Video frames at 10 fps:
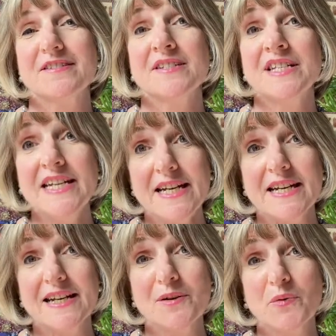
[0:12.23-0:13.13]

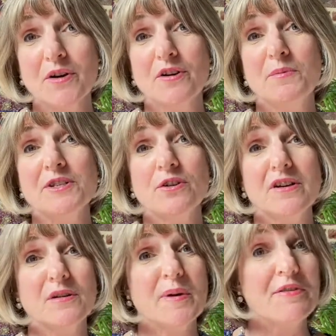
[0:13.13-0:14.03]
Today, we're going to be
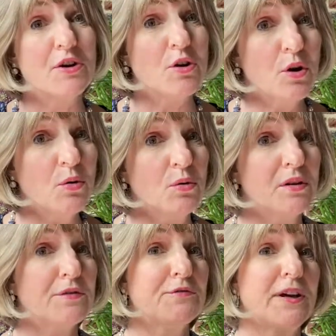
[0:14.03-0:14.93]
talking about the goal
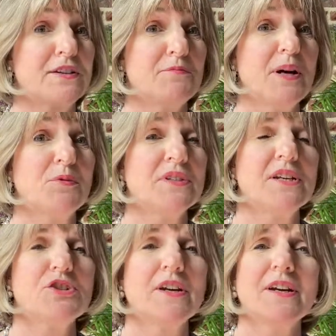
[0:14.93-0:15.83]
of effective Bible
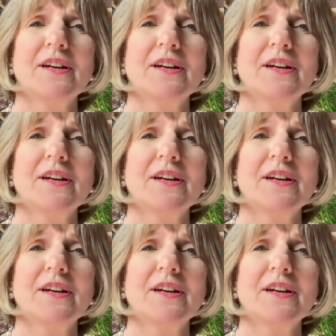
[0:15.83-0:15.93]
teaching.